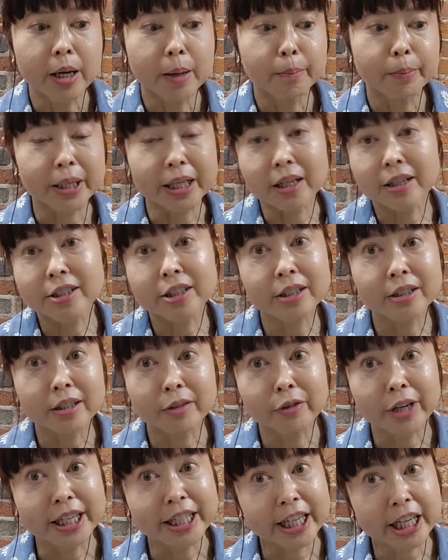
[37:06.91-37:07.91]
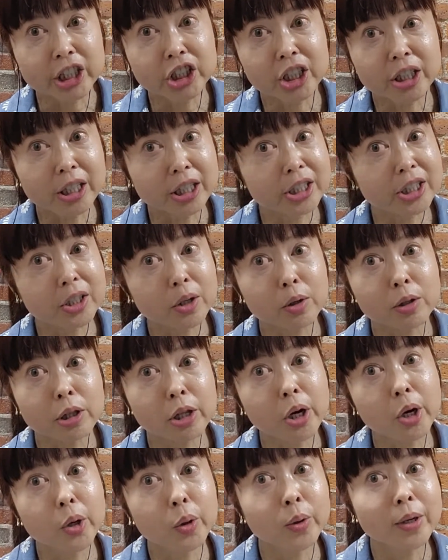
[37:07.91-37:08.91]
Because the radiation is so
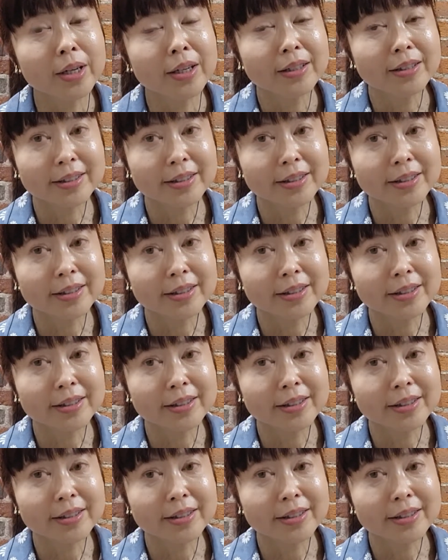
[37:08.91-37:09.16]
low,